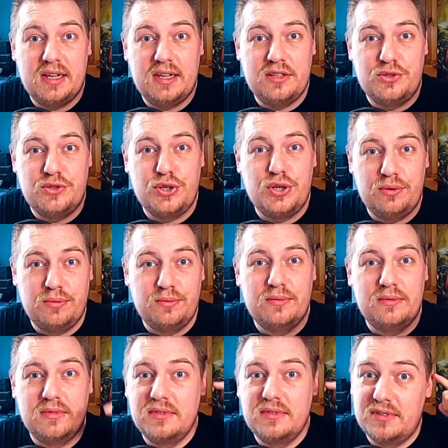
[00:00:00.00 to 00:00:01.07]
He's new
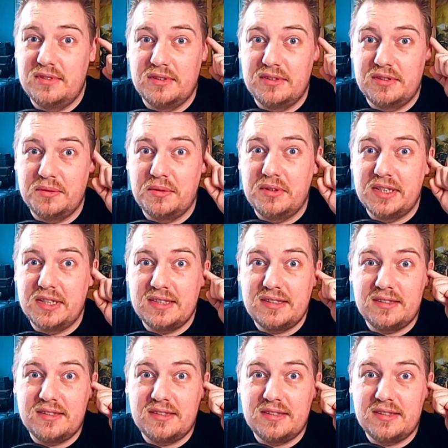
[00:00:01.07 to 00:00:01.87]
to all this,